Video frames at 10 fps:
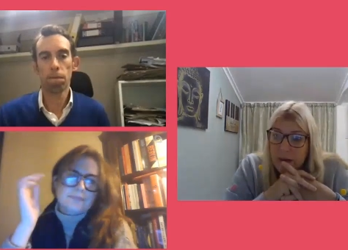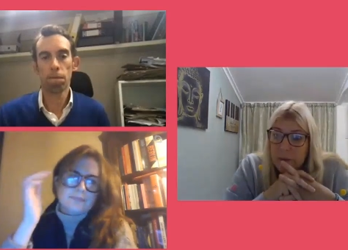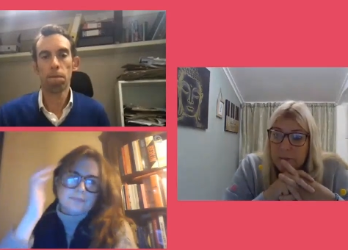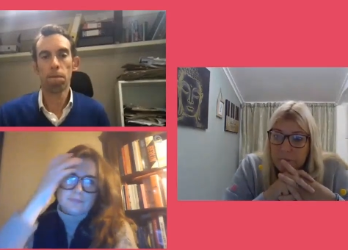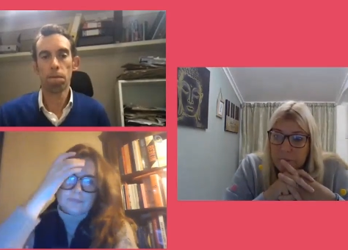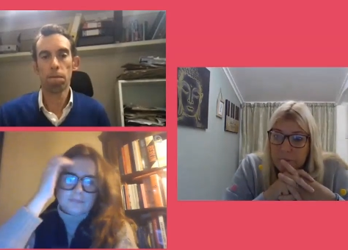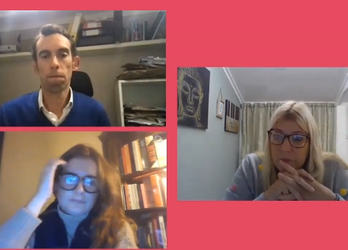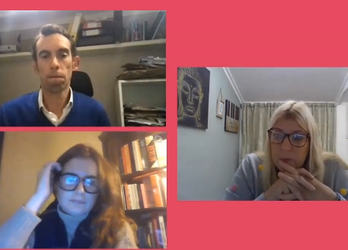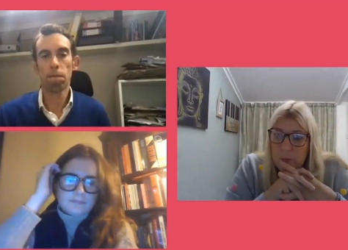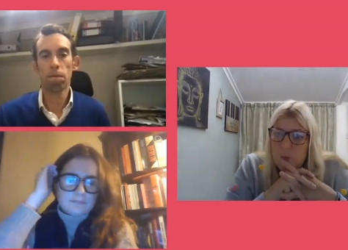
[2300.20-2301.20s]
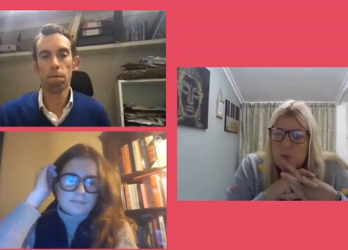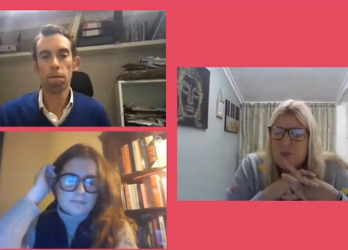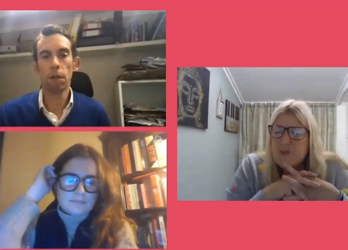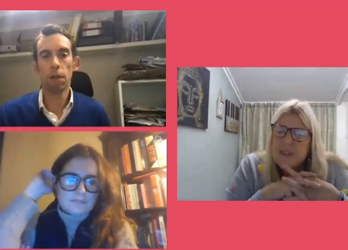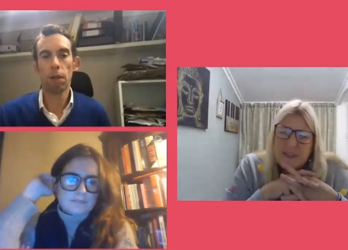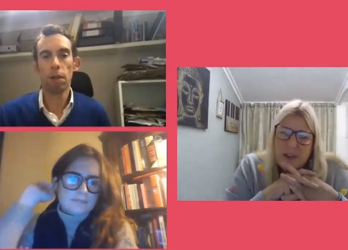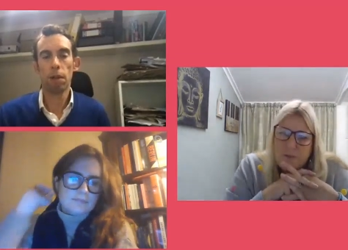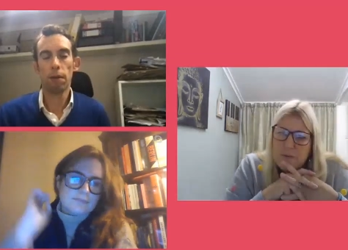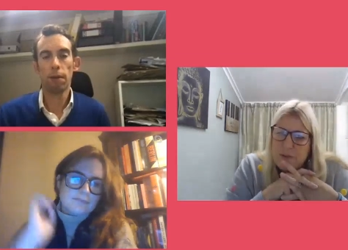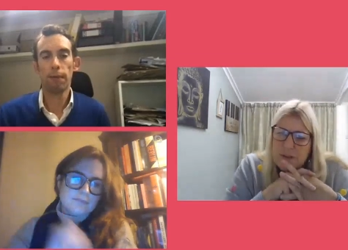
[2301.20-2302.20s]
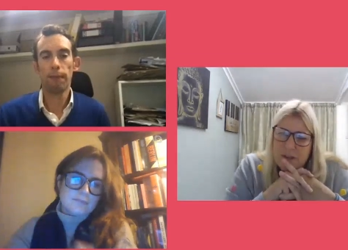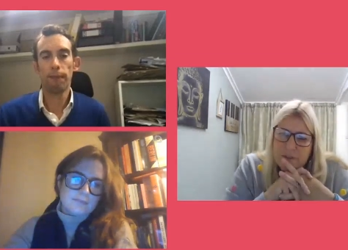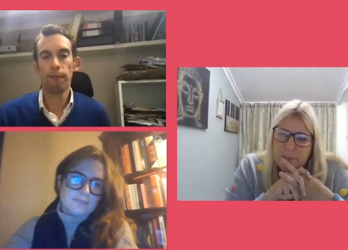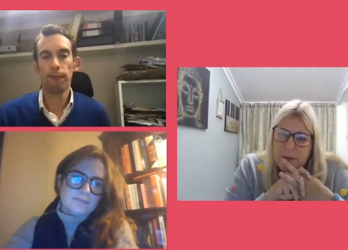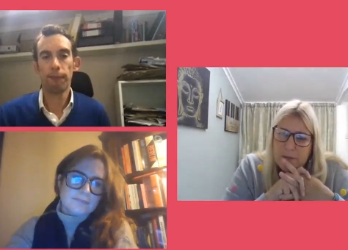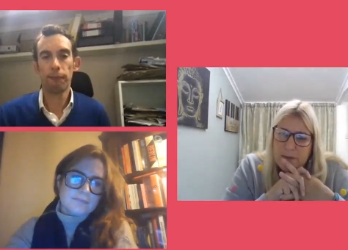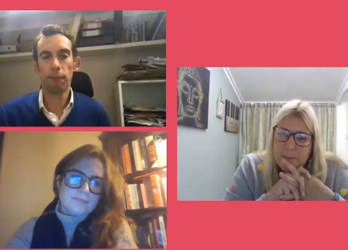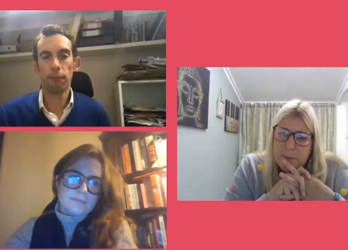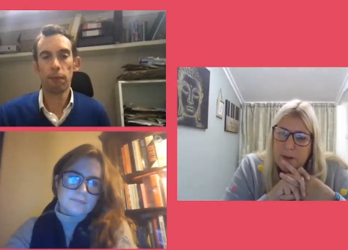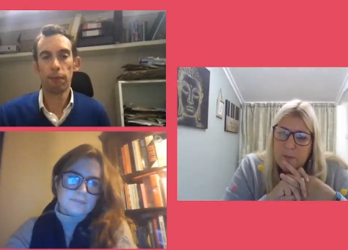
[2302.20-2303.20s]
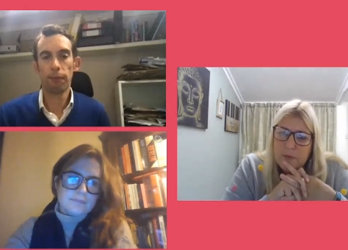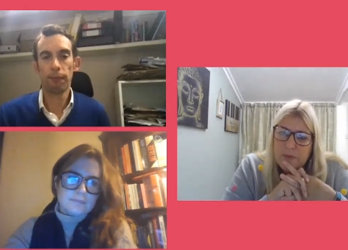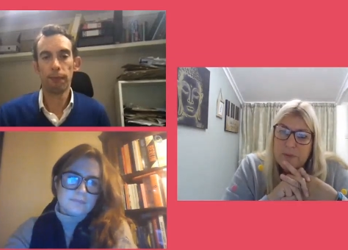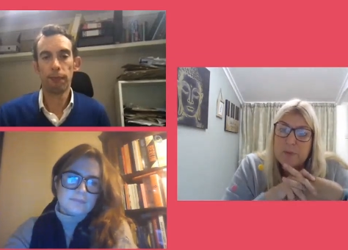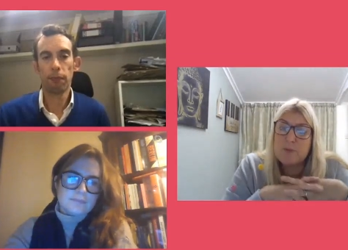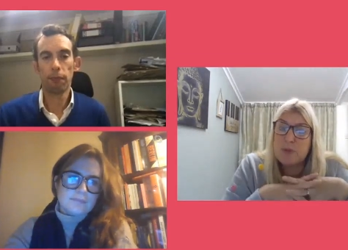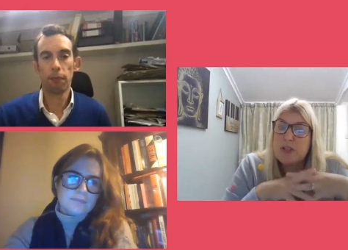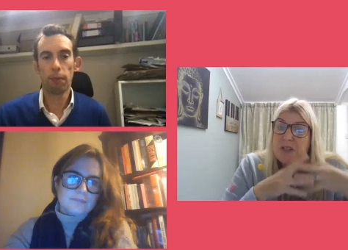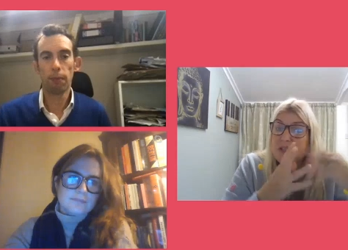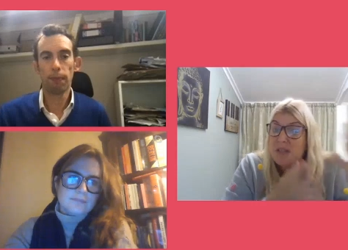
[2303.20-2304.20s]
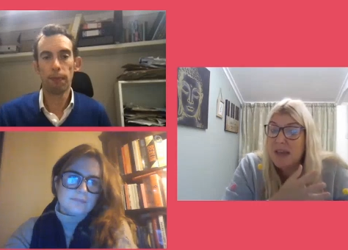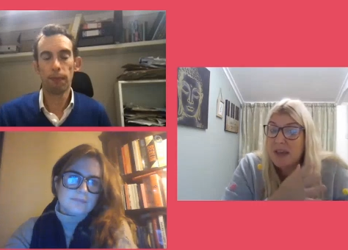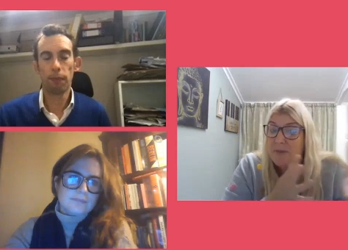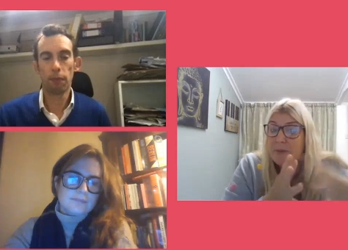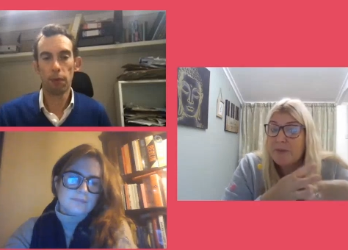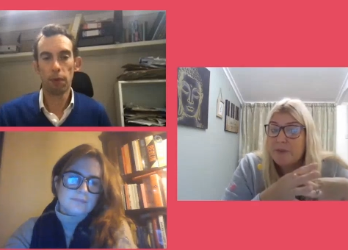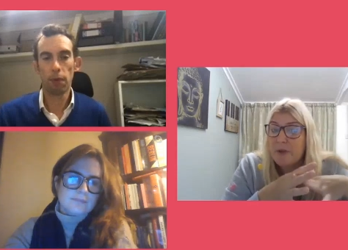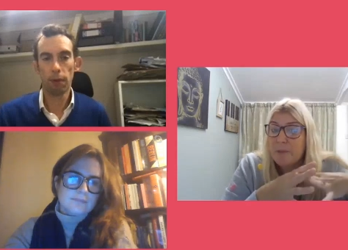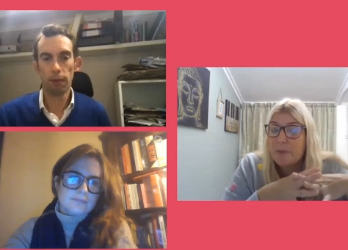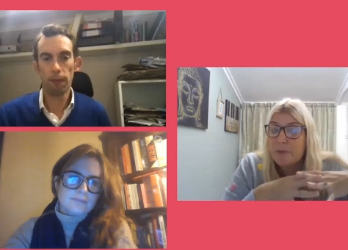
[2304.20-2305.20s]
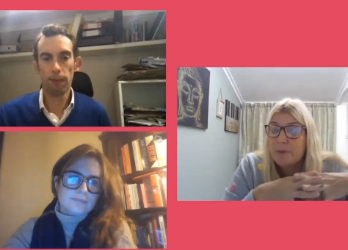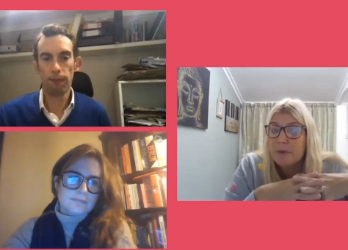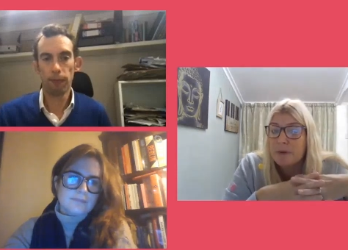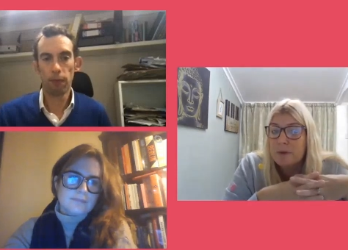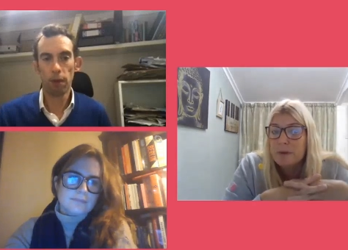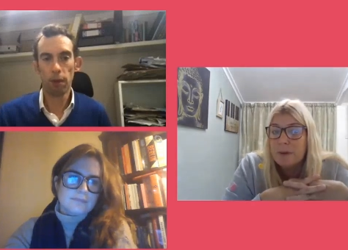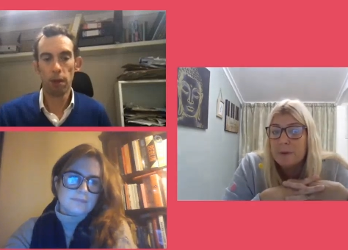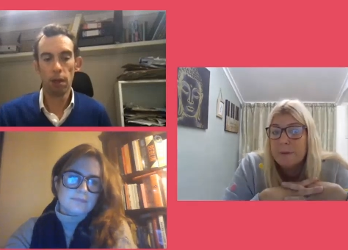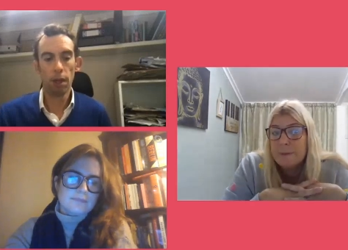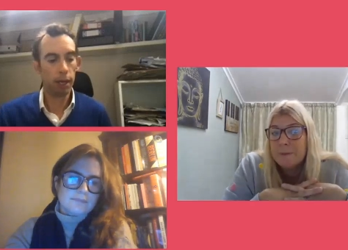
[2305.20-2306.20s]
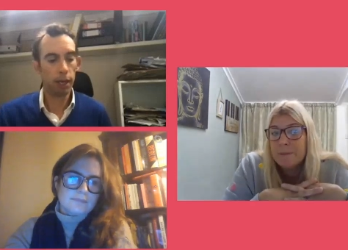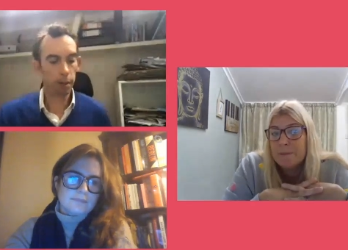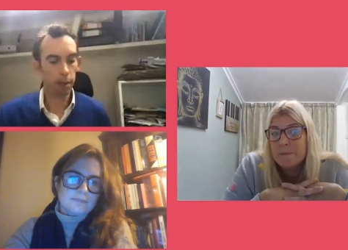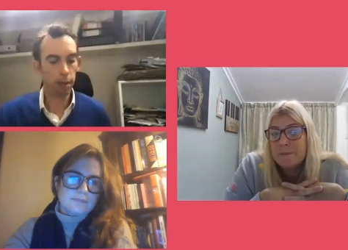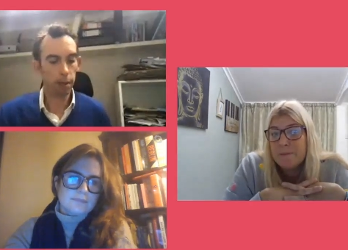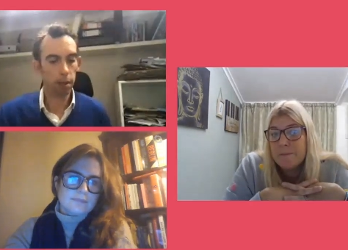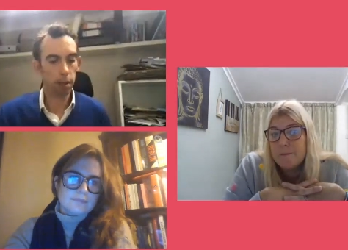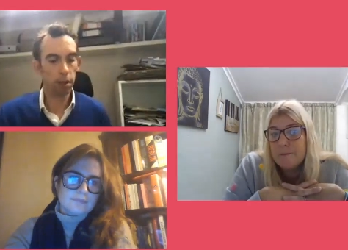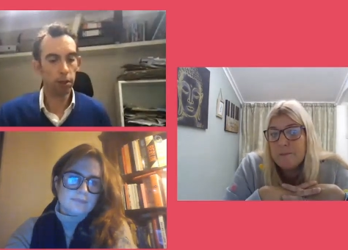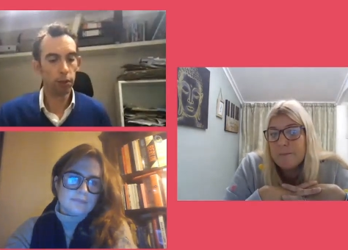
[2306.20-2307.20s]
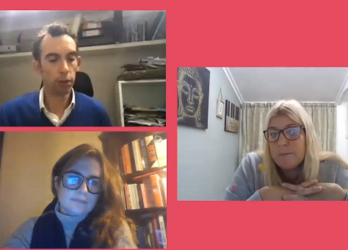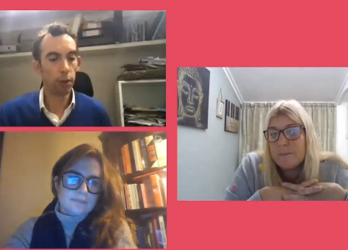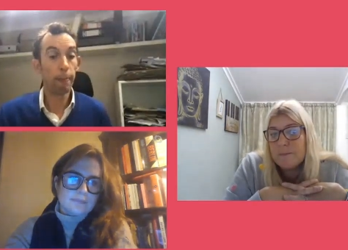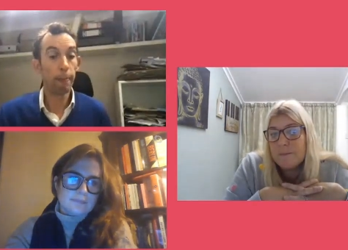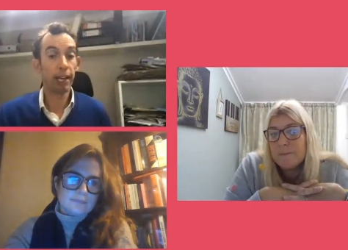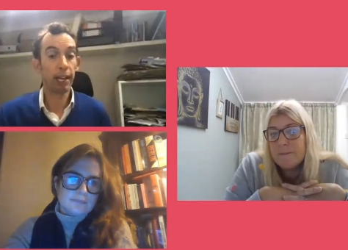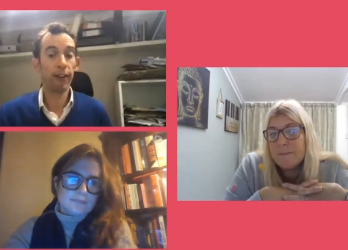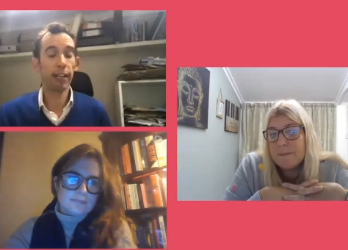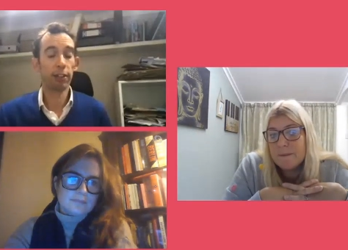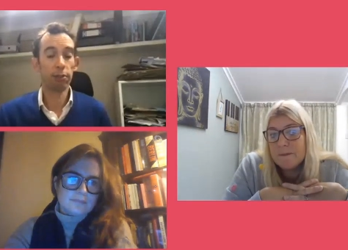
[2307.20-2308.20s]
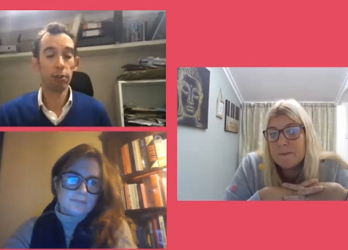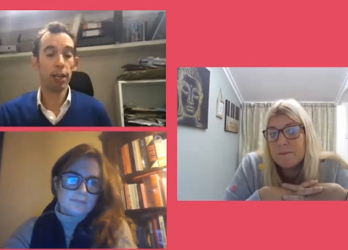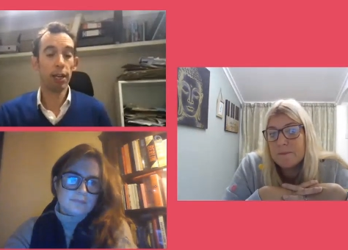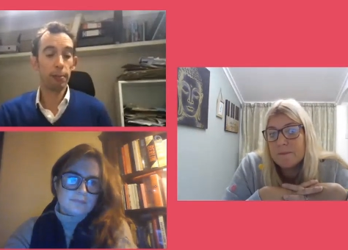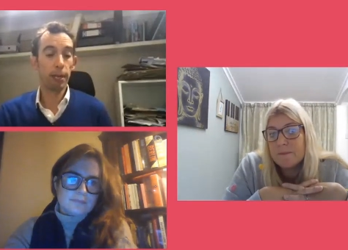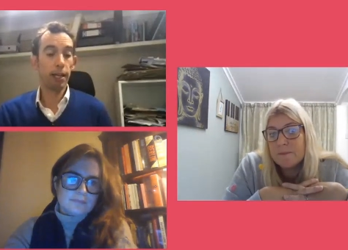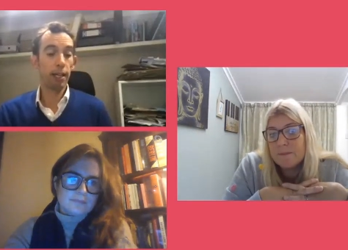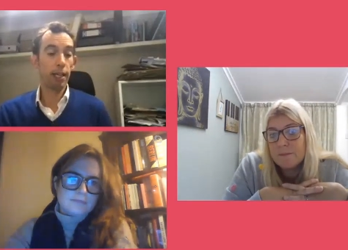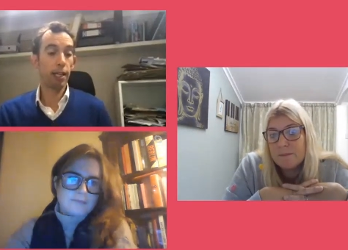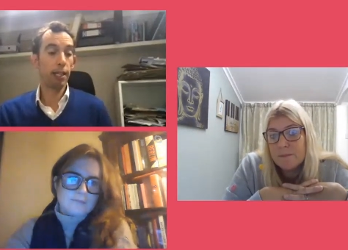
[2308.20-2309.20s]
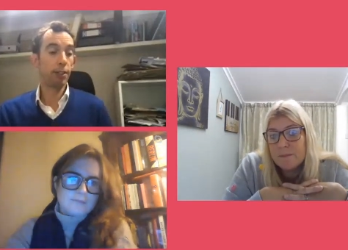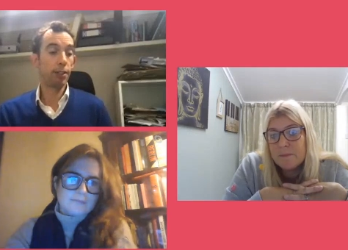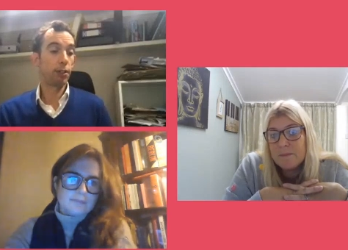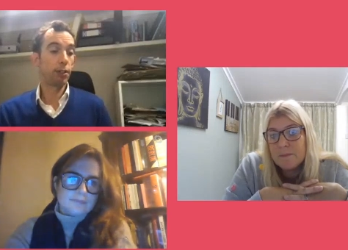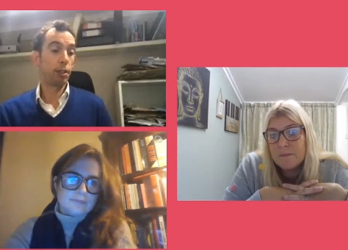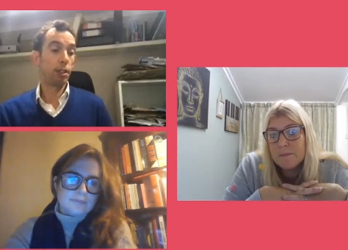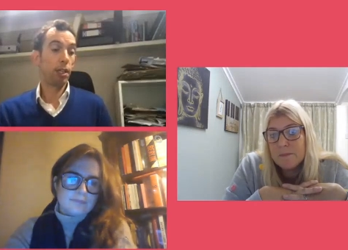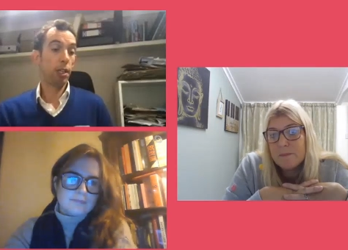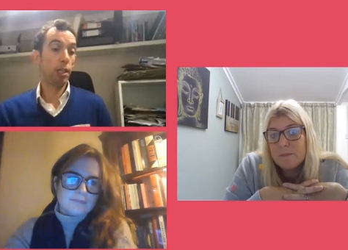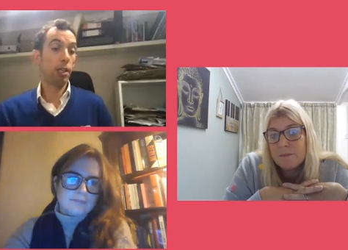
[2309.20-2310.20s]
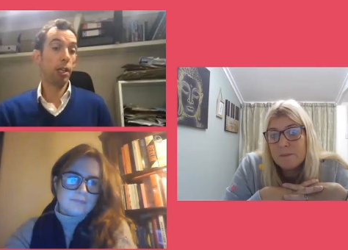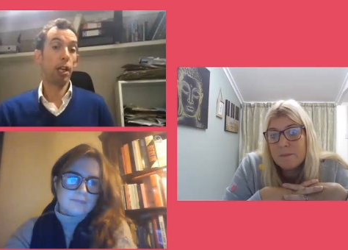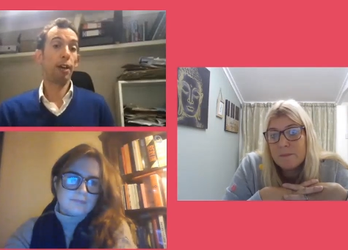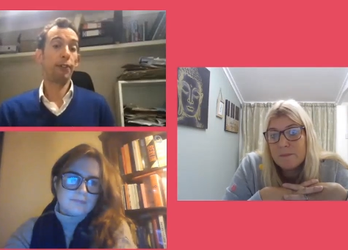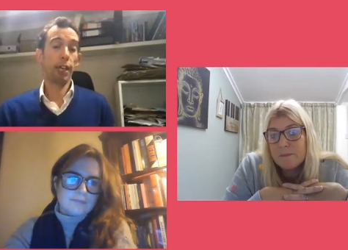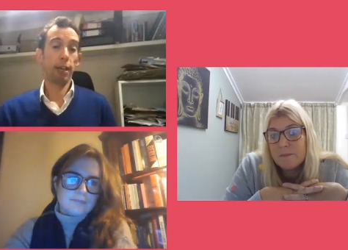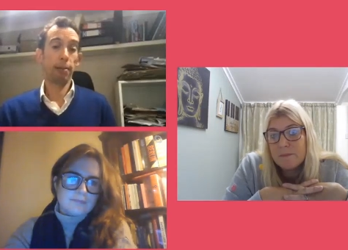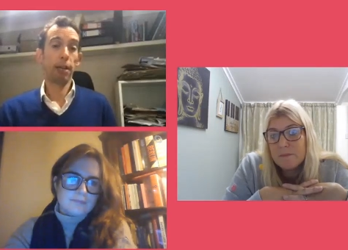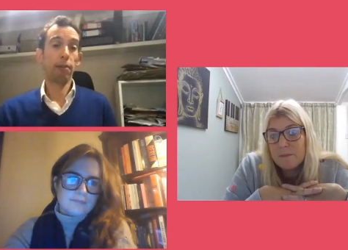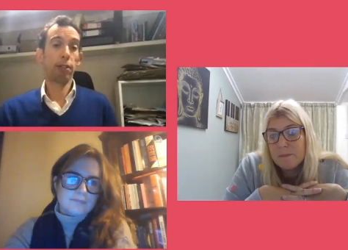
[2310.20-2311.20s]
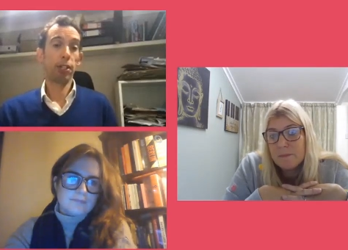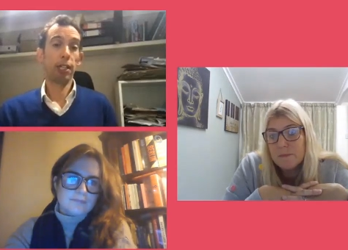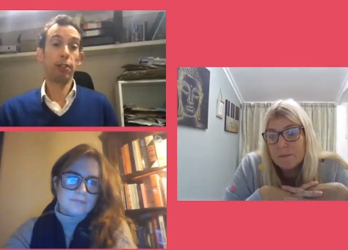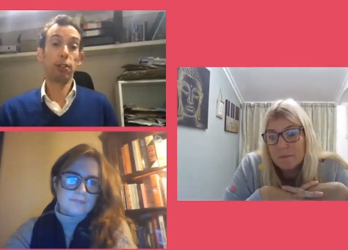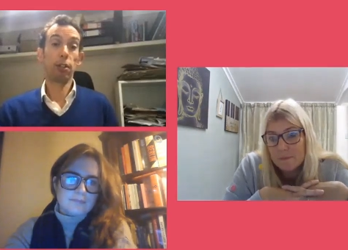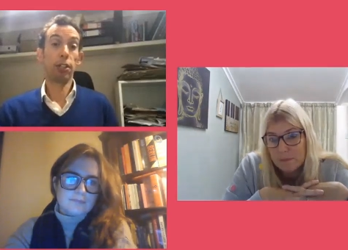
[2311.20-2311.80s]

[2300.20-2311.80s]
Speaker 1: Um, what would you say the average lifespan of an implant was if it was put in today, for example?
Speaker 2: Um, so the manufacturer's lifespan is uh, a lifetime guarantee, so they